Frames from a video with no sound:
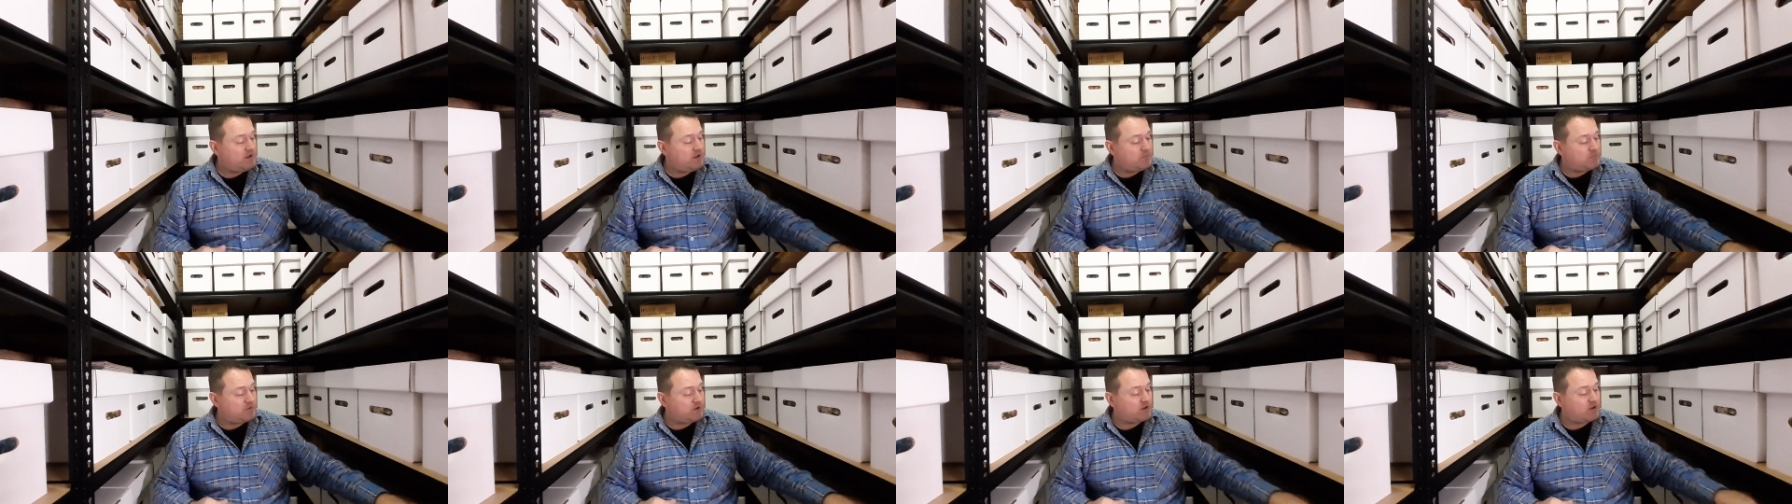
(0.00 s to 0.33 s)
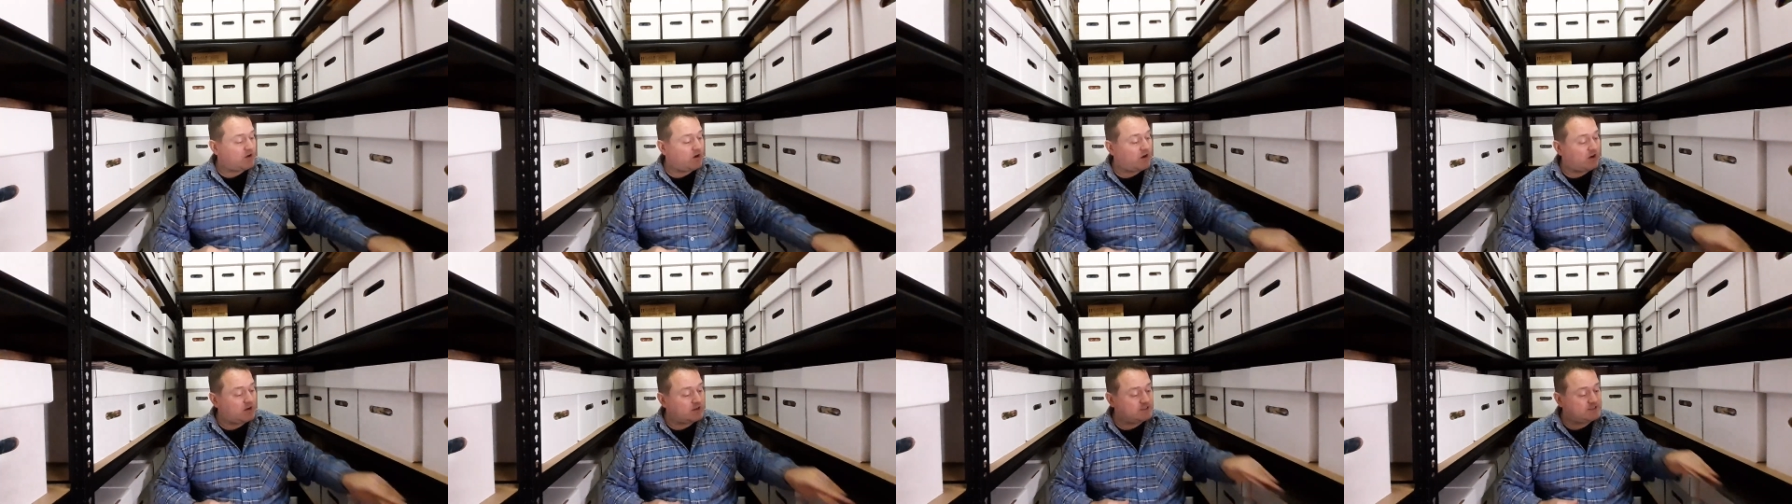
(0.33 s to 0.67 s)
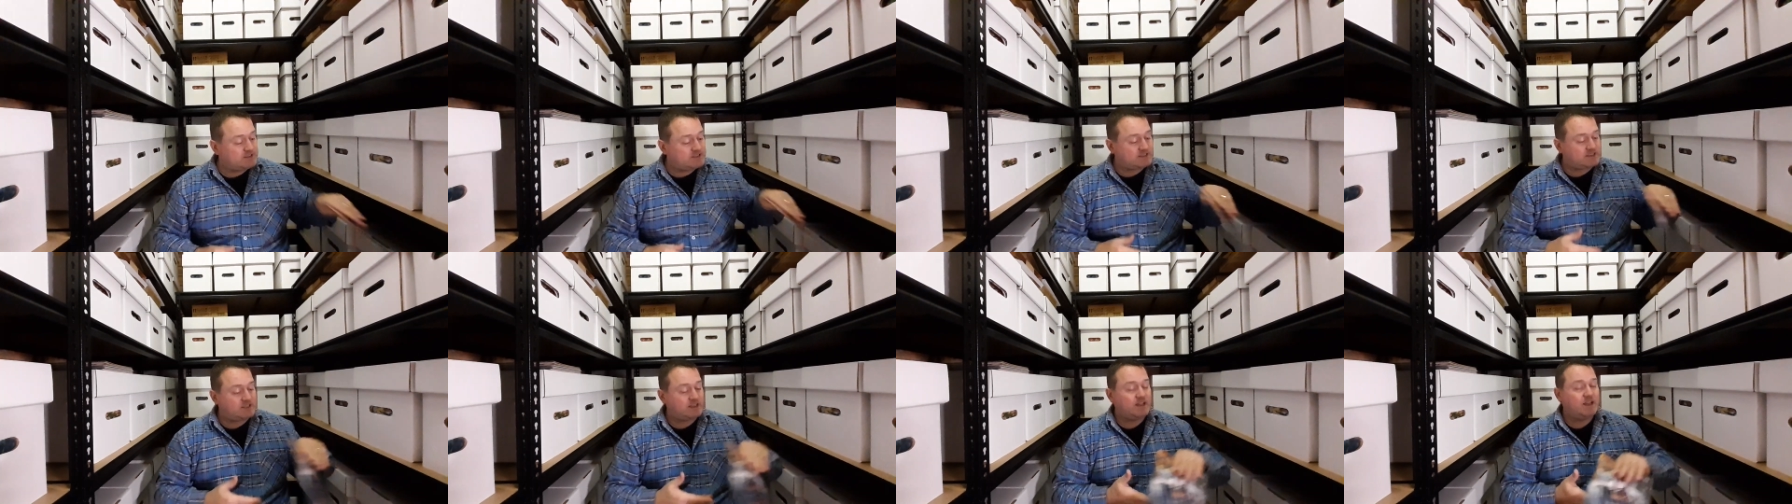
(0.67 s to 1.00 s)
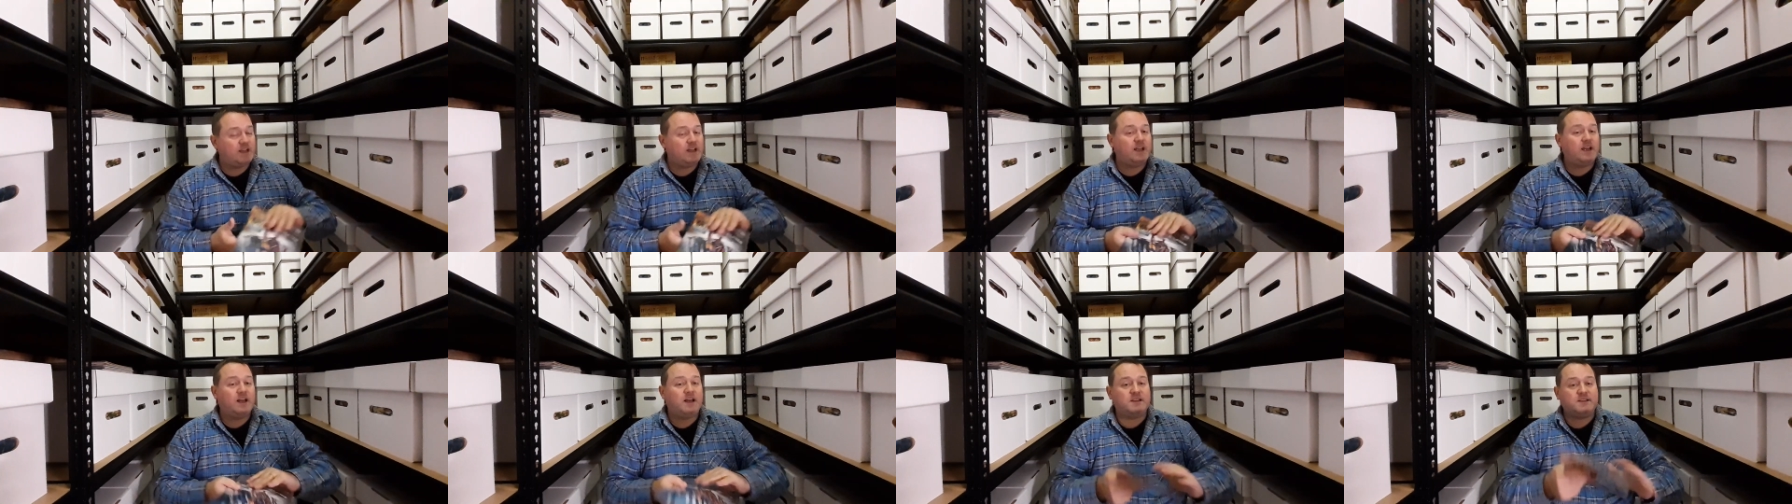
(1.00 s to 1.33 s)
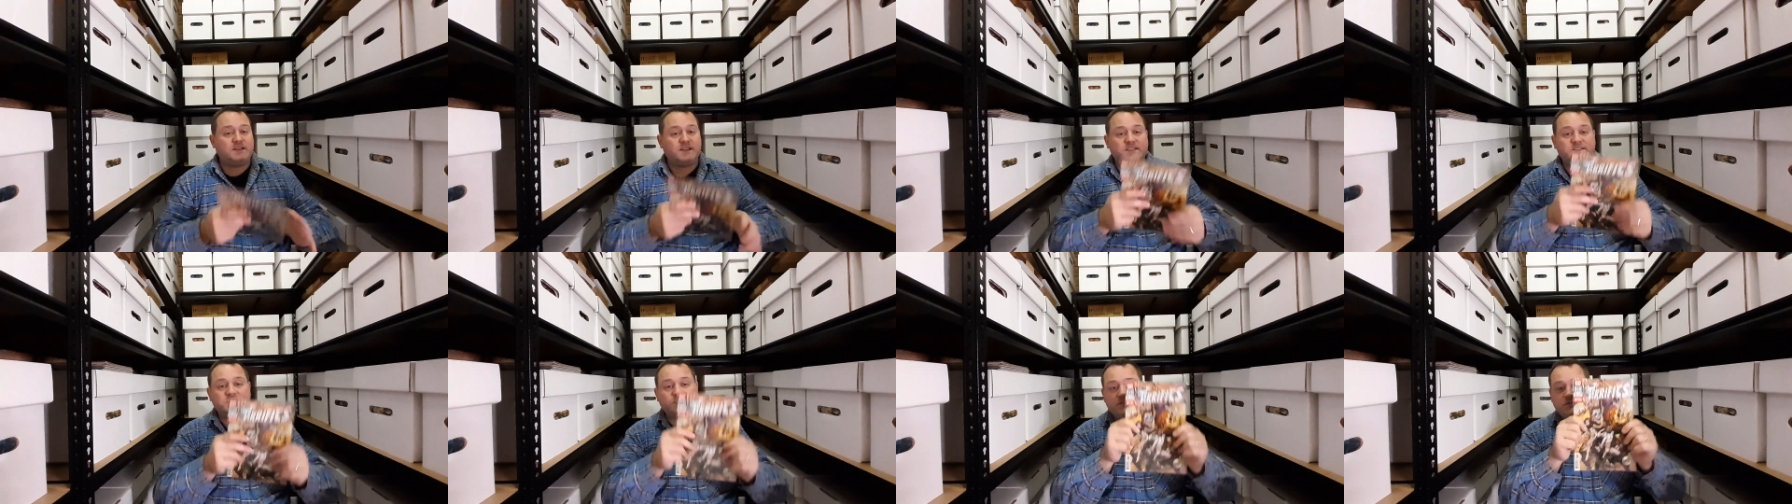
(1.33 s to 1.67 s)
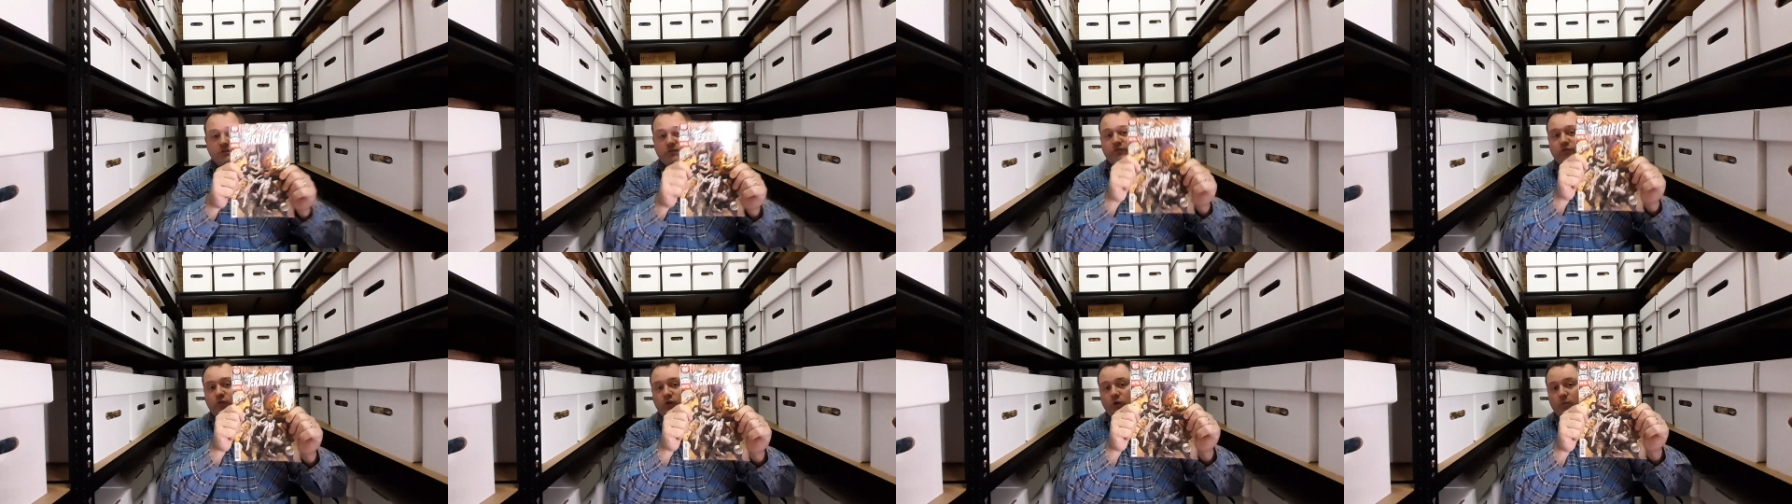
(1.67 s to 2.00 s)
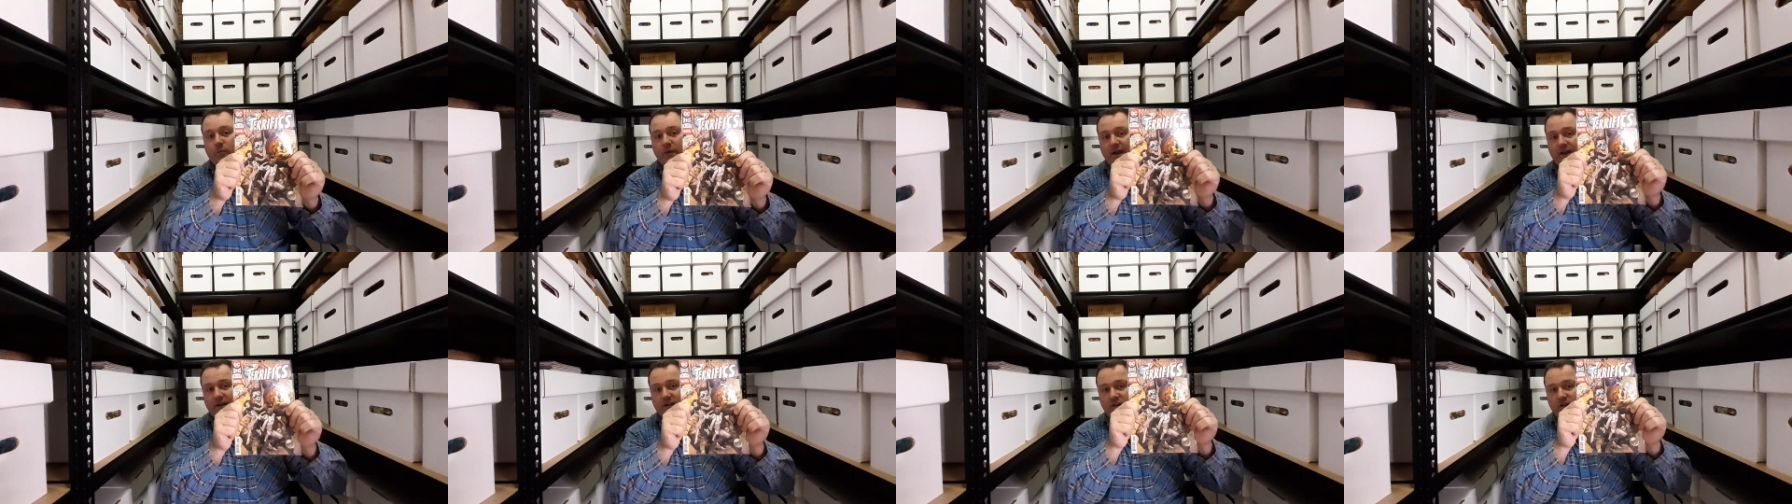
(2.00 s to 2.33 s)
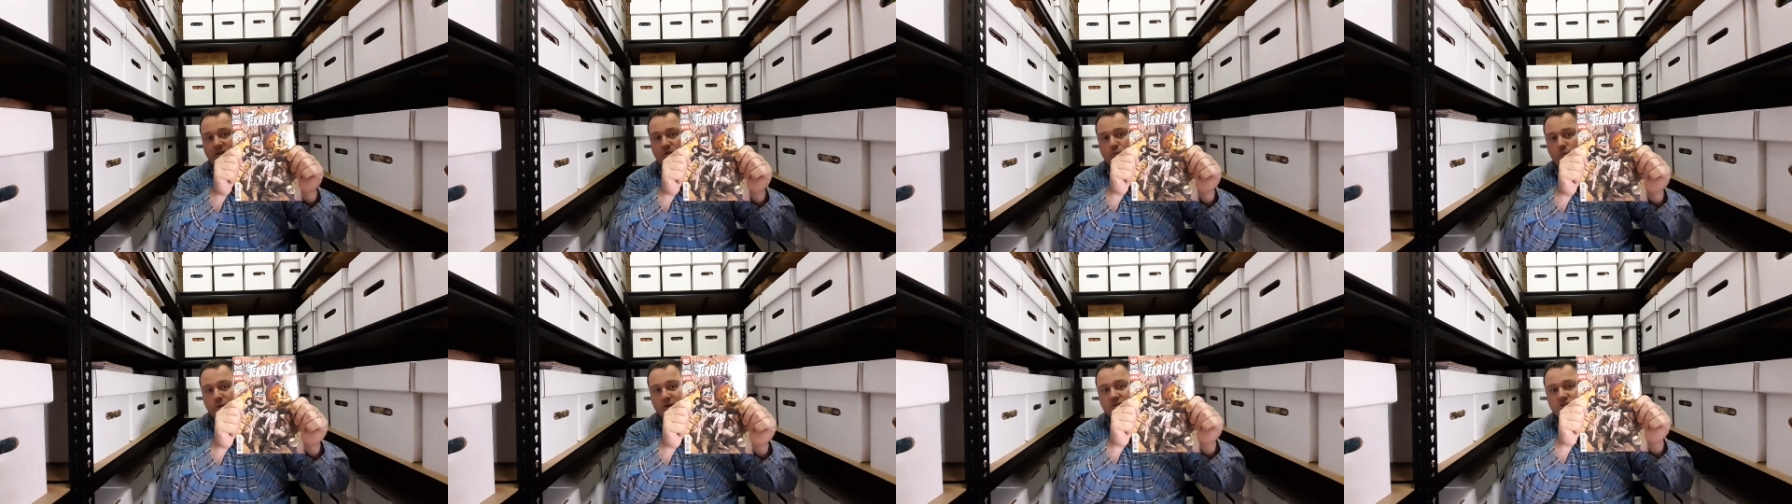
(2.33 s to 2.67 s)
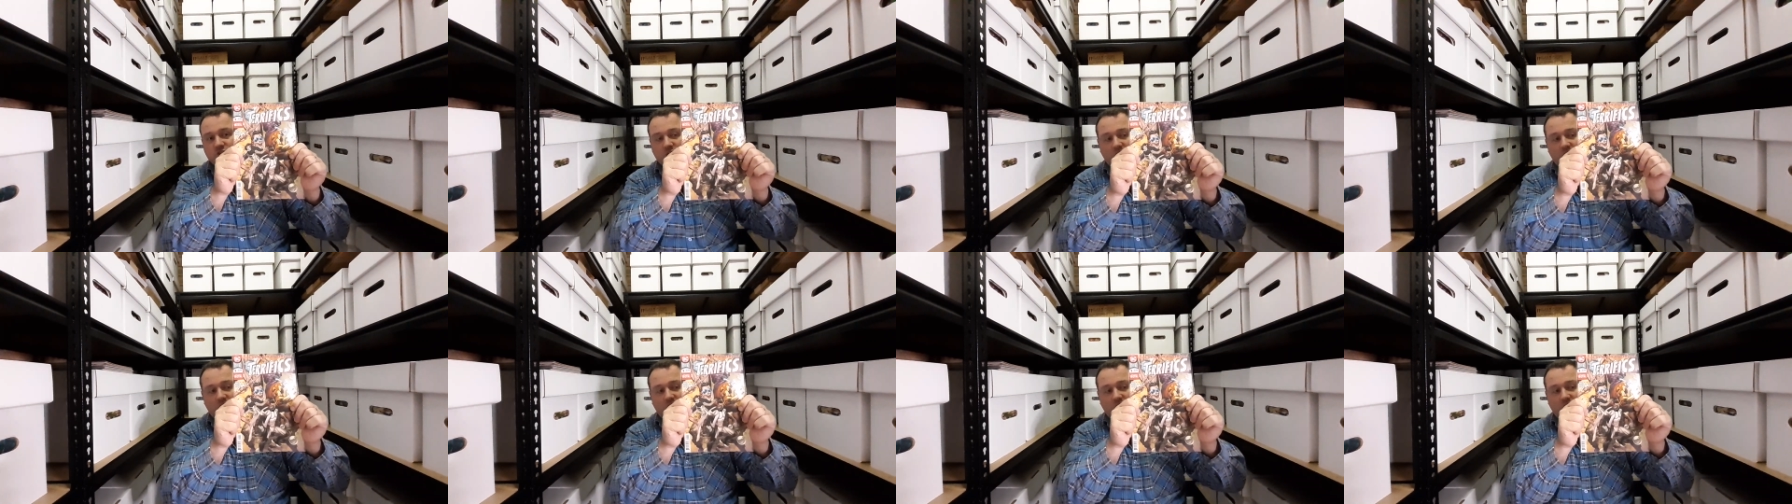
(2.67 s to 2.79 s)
because this is a format in which